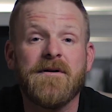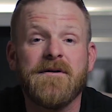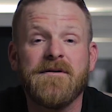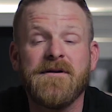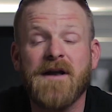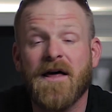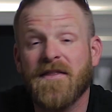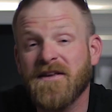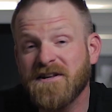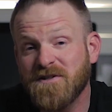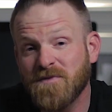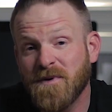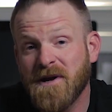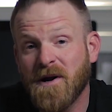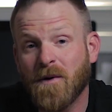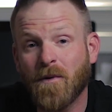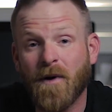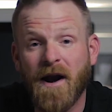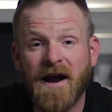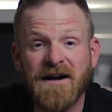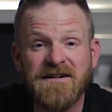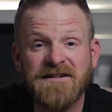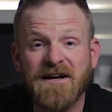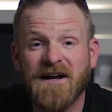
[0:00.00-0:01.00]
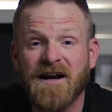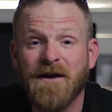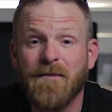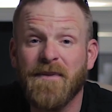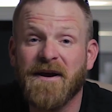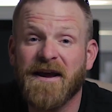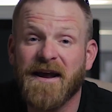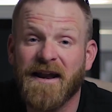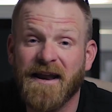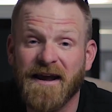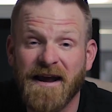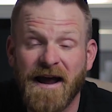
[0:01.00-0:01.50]
Now this week we're actually going to
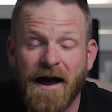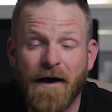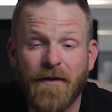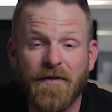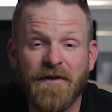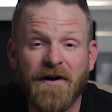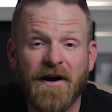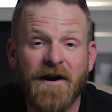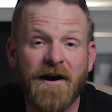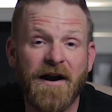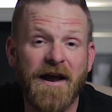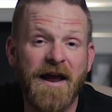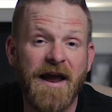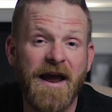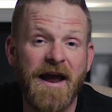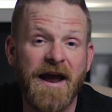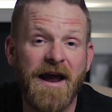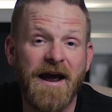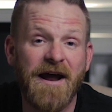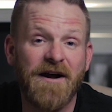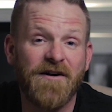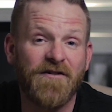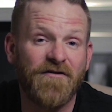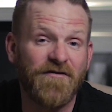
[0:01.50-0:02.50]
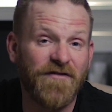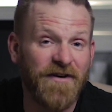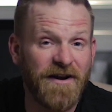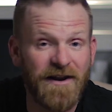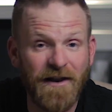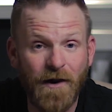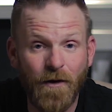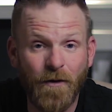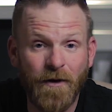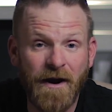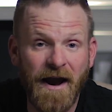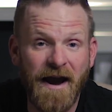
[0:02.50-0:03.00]
be getting out there and
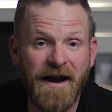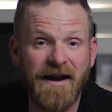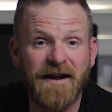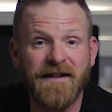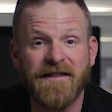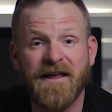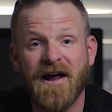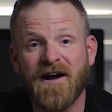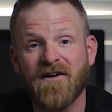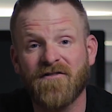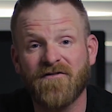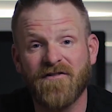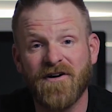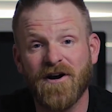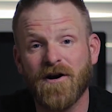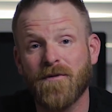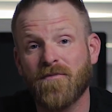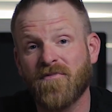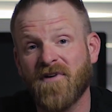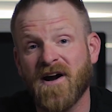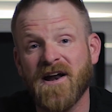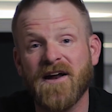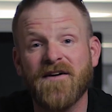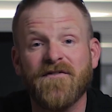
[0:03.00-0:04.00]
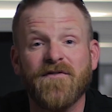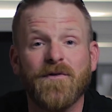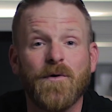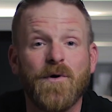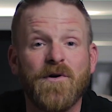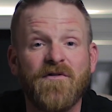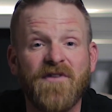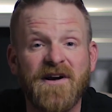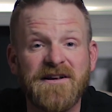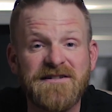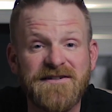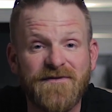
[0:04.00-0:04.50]
relocating that rear brake
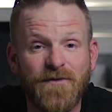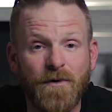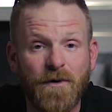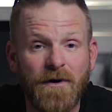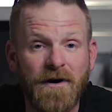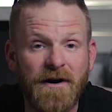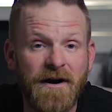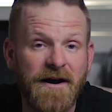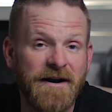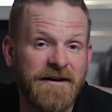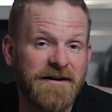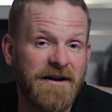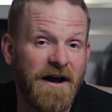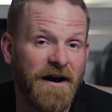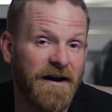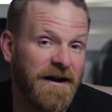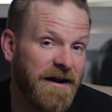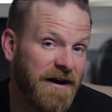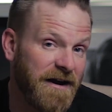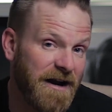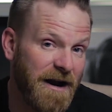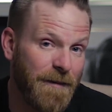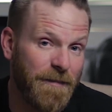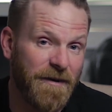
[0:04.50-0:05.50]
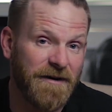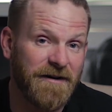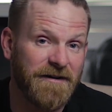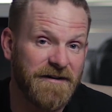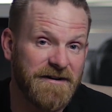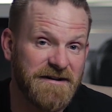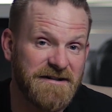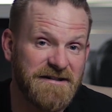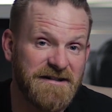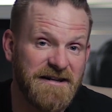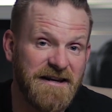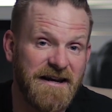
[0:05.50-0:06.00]
fluid reservoir and tucking it up under
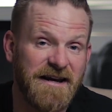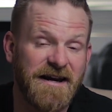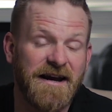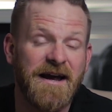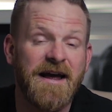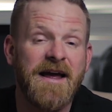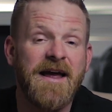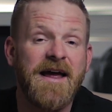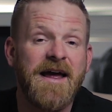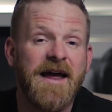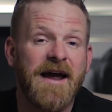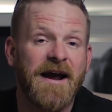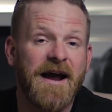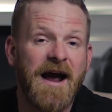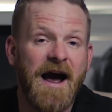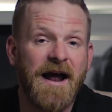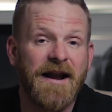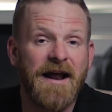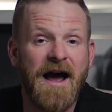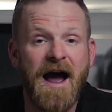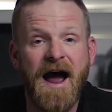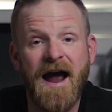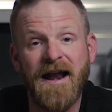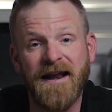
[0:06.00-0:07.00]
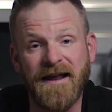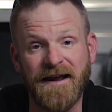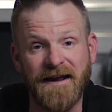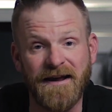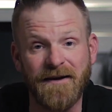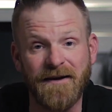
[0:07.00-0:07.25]
the seat and kind of hiding